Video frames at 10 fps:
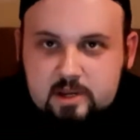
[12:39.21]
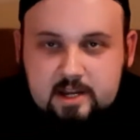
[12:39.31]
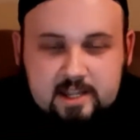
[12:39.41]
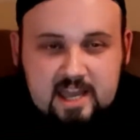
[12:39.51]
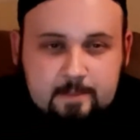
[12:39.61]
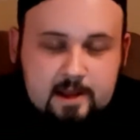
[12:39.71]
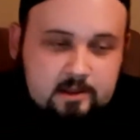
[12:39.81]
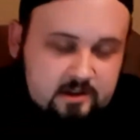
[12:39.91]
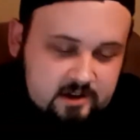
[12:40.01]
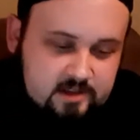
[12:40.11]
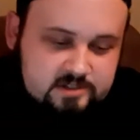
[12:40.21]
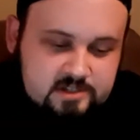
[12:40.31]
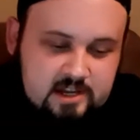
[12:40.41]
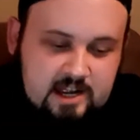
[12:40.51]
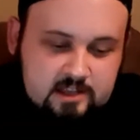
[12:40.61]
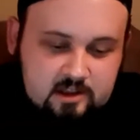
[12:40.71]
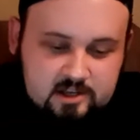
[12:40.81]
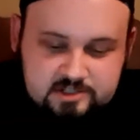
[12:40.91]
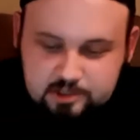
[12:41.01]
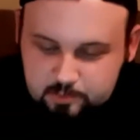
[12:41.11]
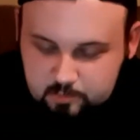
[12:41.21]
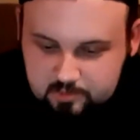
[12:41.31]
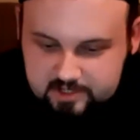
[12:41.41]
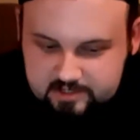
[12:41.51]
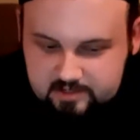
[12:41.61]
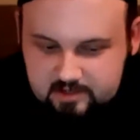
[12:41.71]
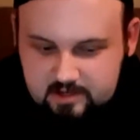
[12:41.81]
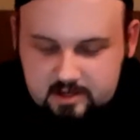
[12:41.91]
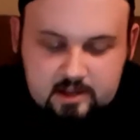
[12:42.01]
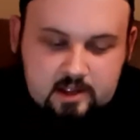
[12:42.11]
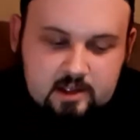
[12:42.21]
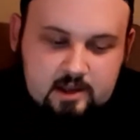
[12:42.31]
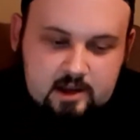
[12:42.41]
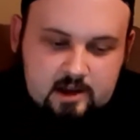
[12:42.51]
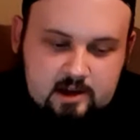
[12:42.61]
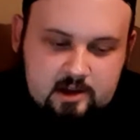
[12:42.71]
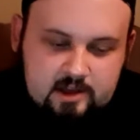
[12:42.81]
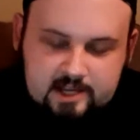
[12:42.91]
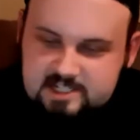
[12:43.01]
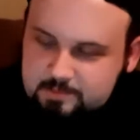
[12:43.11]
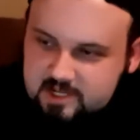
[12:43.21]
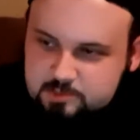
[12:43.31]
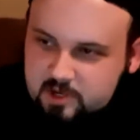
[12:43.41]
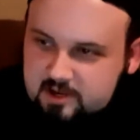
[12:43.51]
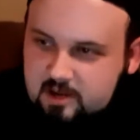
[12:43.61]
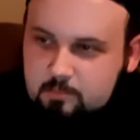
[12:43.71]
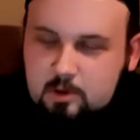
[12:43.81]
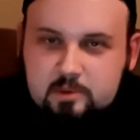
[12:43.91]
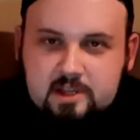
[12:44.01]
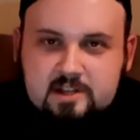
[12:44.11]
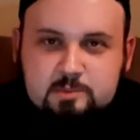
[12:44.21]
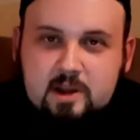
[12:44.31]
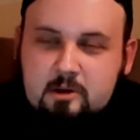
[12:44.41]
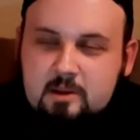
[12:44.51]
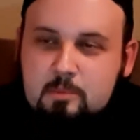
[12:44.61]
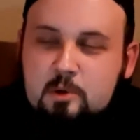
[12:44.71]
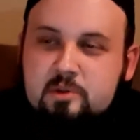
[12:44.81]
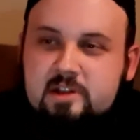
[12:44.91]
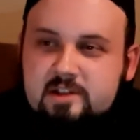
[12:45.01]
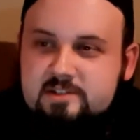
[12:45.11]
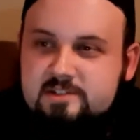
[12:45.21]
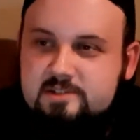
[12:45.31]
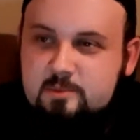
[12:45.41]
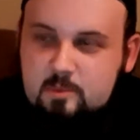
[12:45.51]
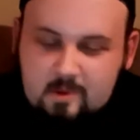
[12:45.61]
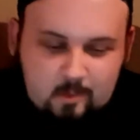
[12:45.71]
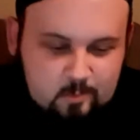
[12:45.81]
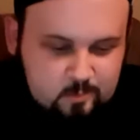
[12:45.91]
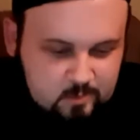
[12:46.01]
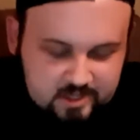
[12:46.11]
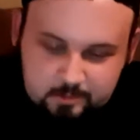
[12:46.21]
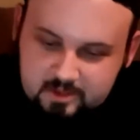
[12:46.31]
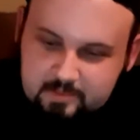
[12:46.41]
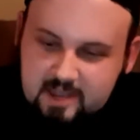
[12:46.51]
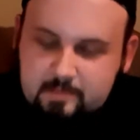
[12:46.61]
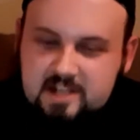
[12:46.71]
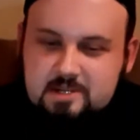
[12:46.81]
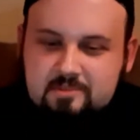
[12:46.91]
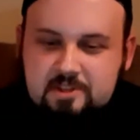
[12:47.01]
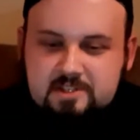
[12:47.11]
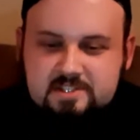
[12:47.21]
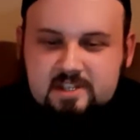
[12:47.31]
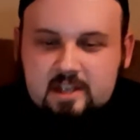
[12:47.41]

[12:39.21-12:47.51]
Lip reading: Any game I lost 2-1. Except against Red Green Broly, because Red Green Broly is really, really bad matchup for this.